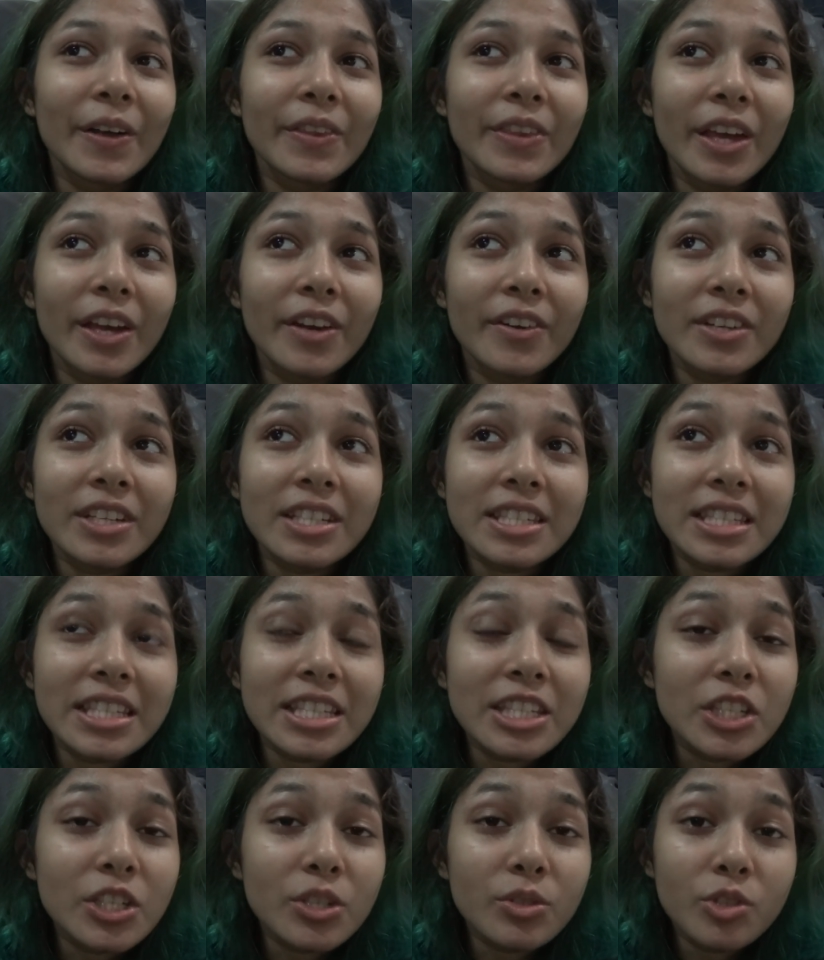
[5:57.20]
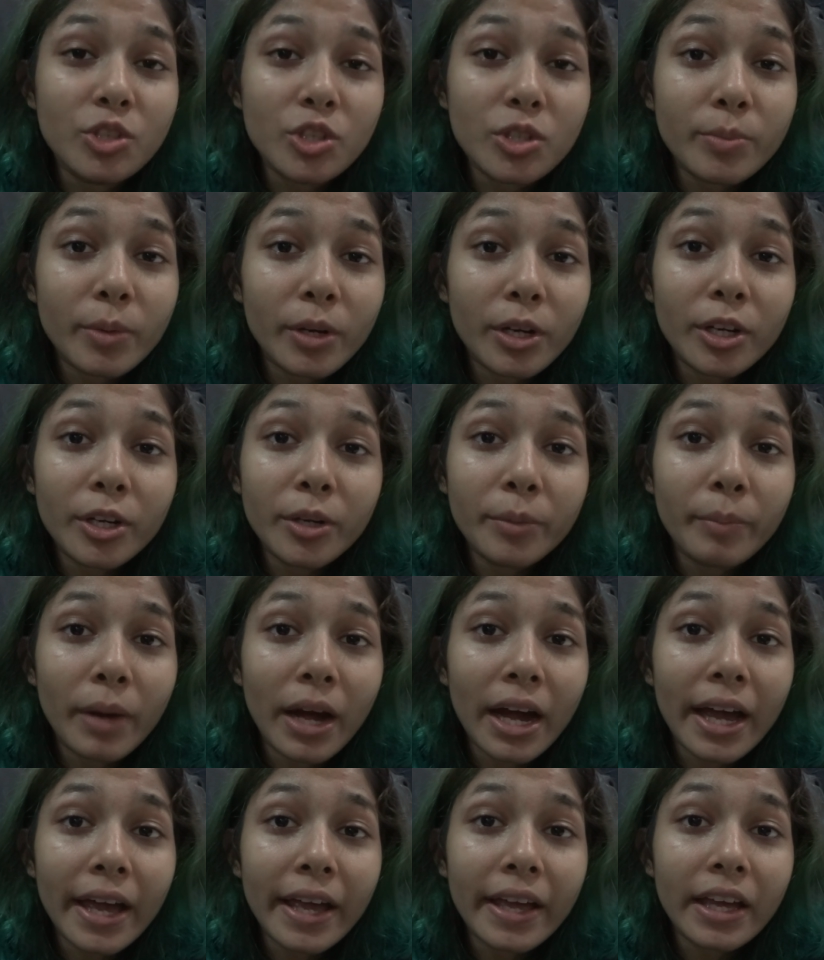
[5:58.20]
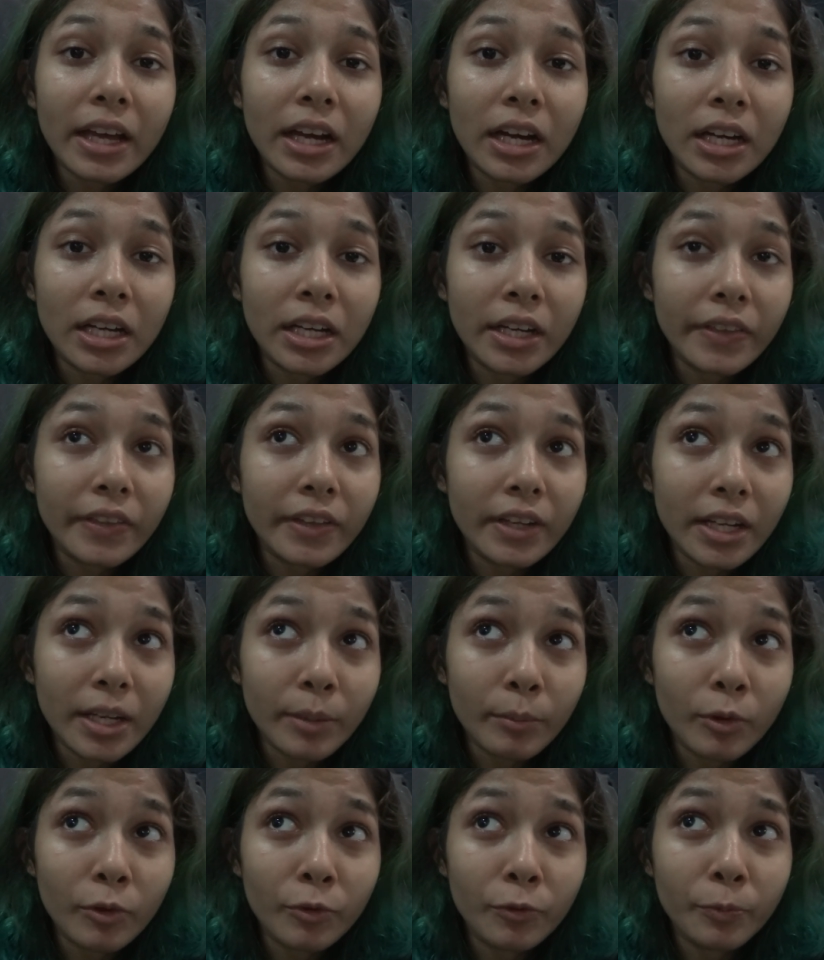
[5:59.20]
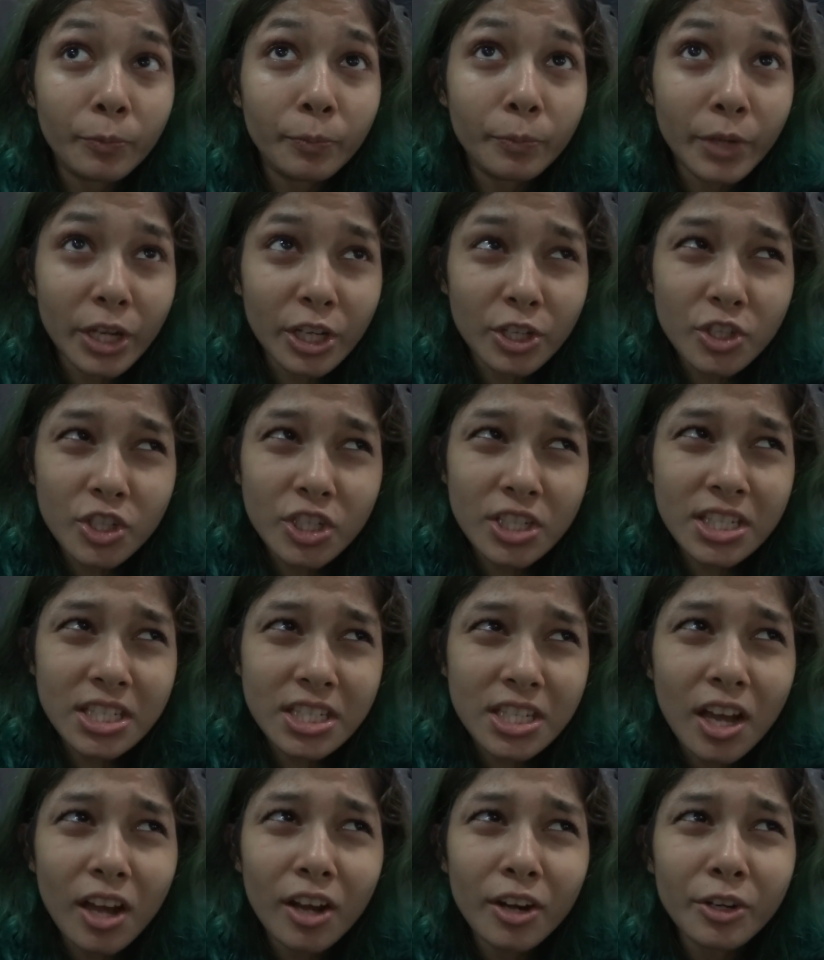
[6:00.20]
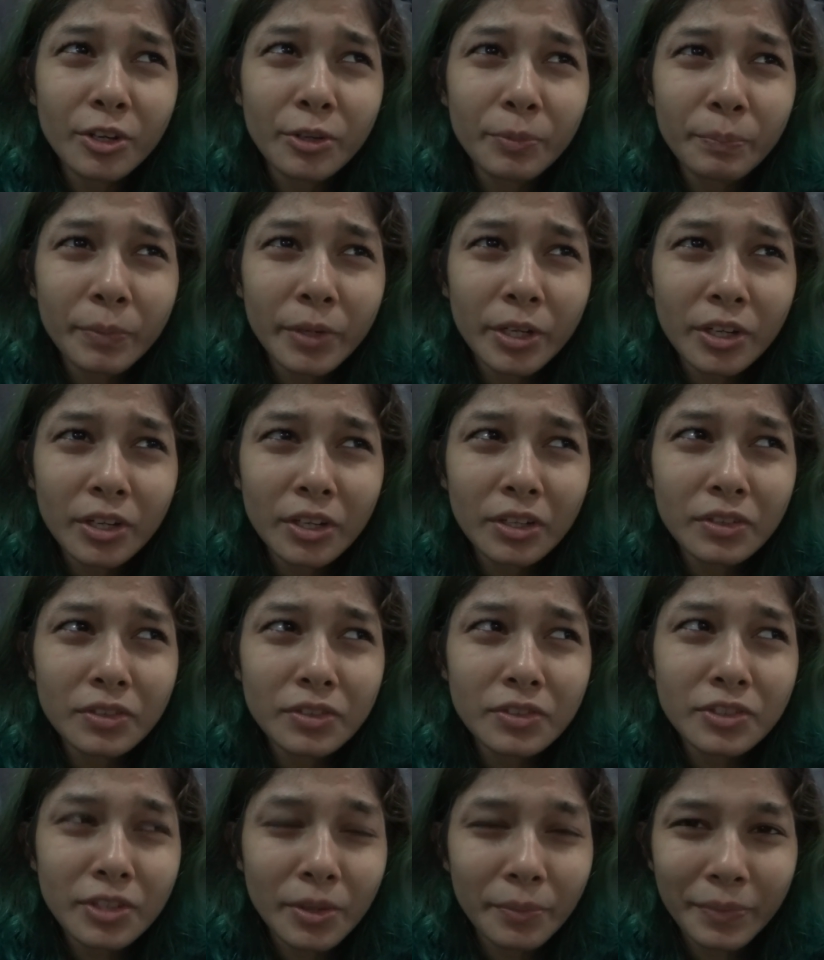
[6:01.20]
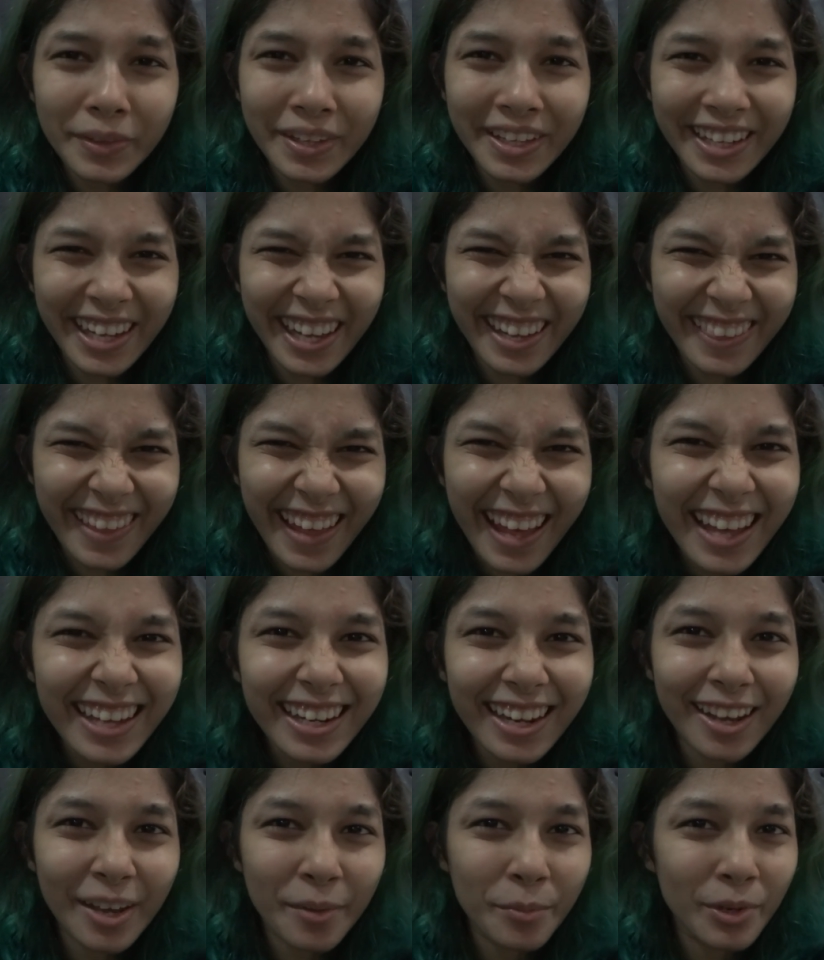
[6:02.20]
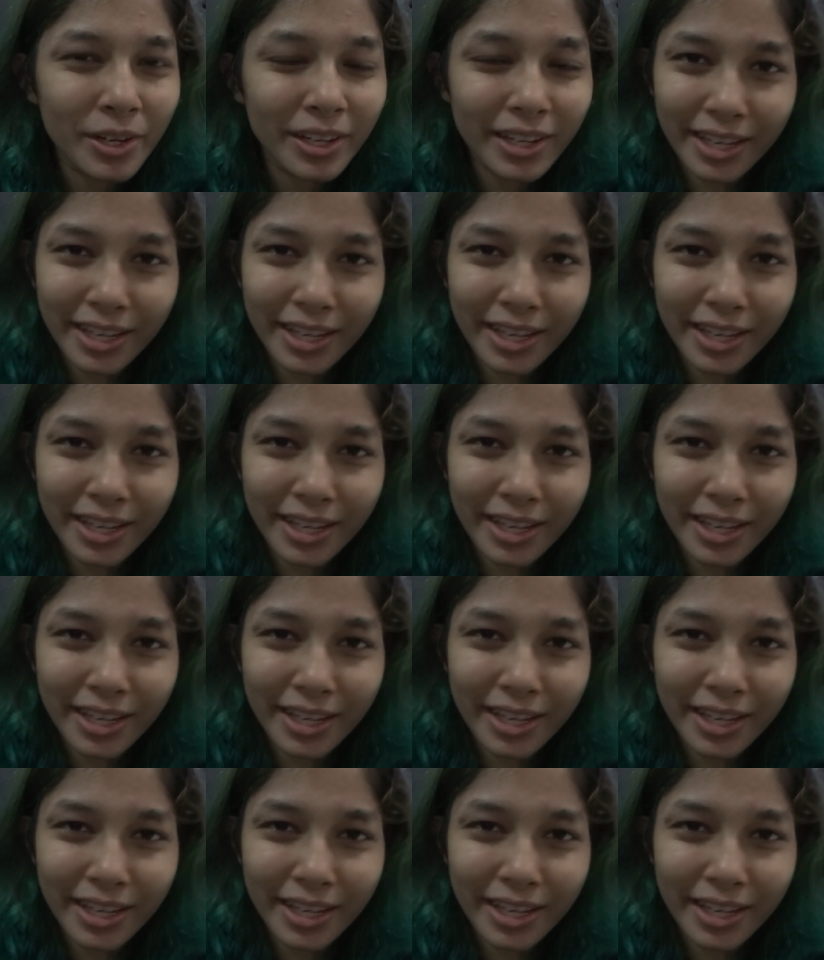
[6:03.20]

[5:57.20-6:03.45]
there is this YouTuber by the name of Precious Star Period, something like that. I will